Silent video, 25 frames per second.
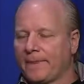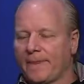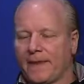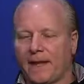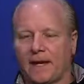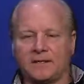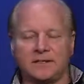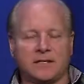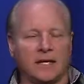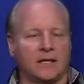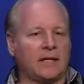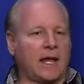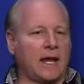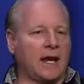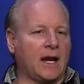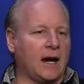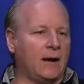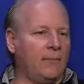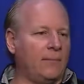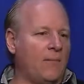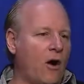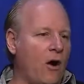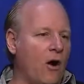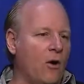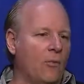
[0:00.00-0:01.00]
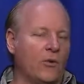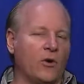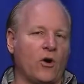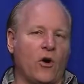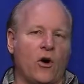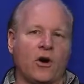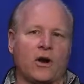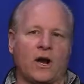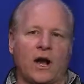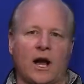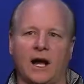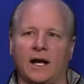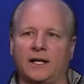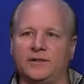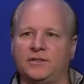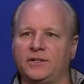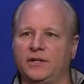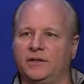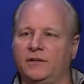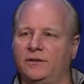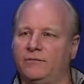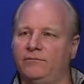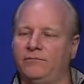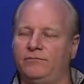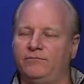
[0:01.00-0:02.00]
I said they'd come home with all kinds
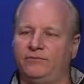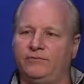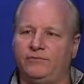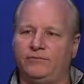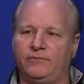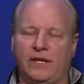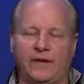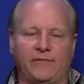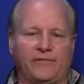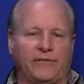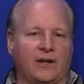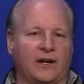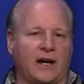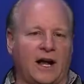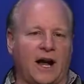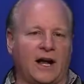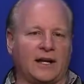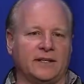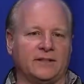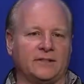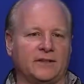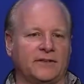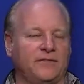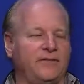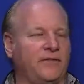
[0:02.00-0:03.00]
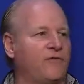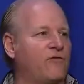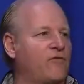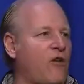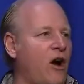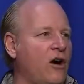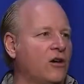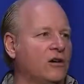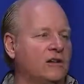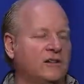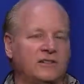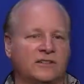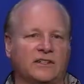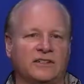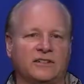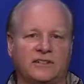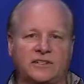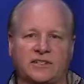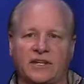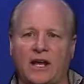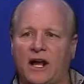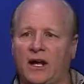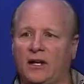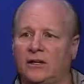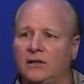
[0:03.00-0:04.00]
of different kinds of rugs to
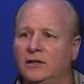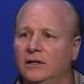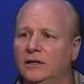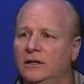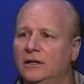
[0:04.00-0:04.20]
sell.